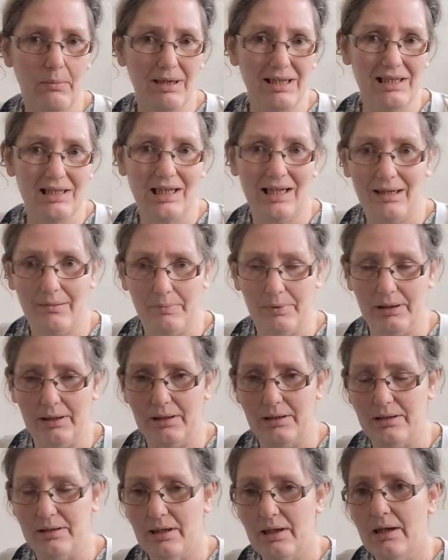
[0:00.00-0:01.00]
my
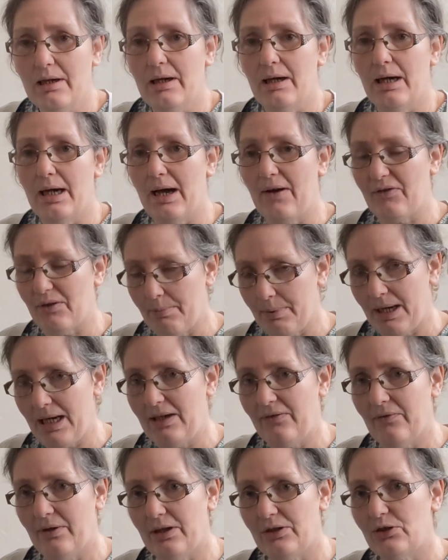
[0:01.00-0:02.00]
tablet. I have the
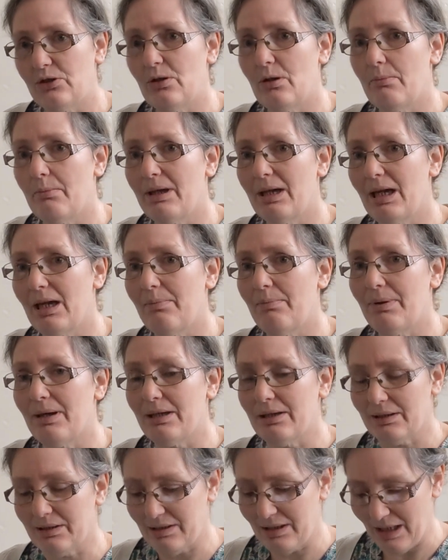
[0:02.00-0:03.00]
paid version on my
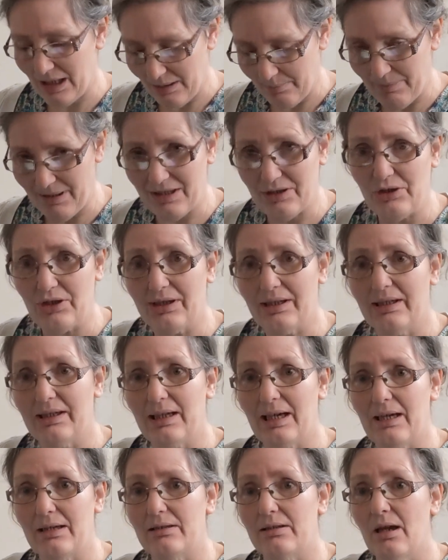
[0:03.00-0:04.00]
iPad, because the iPad you
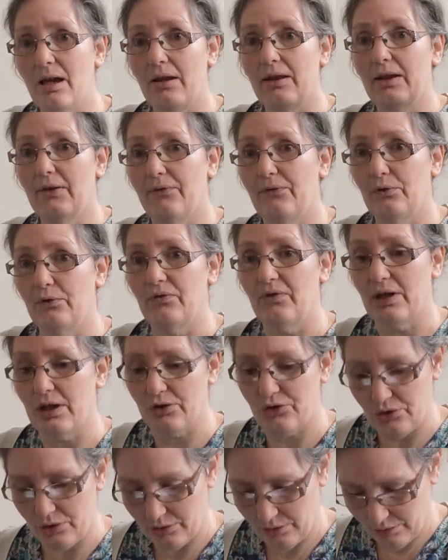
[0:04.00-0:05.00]
get the full
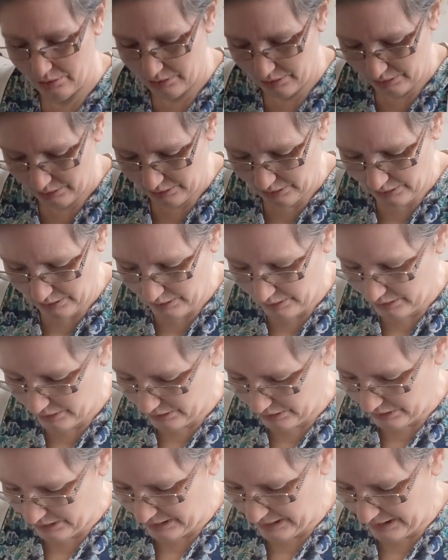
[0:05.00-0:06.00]
version,
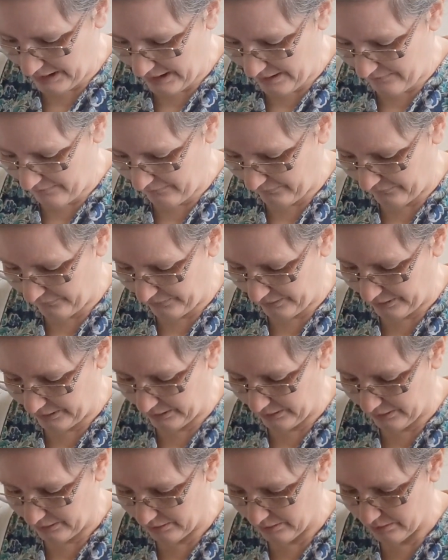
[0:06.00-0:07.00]
so you get
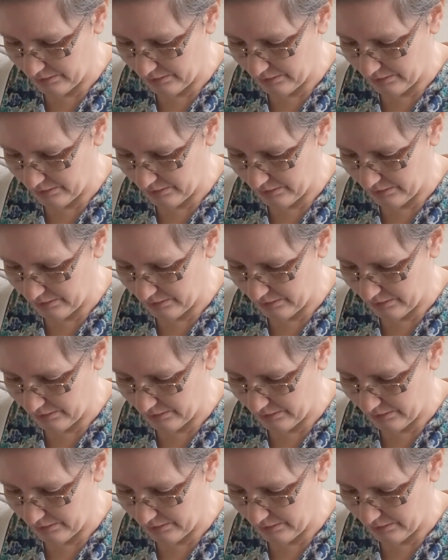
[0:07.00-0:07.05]
everything.